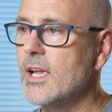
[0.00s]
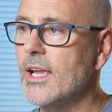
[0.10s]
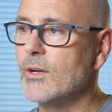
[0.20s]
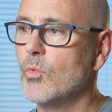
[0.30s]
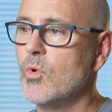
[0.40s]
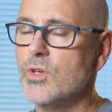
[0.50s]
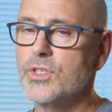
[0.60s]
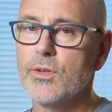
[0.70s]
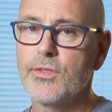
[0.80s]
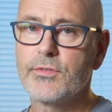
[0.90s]
It walks
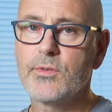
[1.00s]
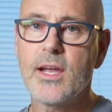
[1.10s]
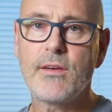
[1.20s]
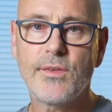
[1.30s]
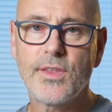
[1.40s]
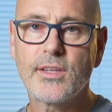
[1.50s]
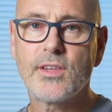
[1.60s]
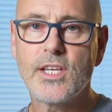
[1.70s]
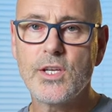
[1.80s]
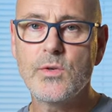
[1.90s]
you through everything
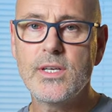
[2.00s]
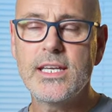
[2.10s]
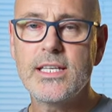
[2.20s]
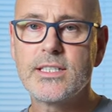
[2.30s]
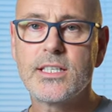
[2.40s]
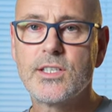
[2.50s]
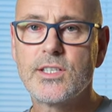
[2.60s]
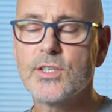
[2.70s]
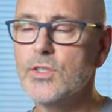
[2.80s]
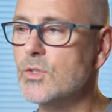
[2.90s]
that you need to
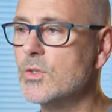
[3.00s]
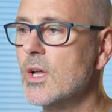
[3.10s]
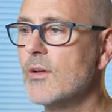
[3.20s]
do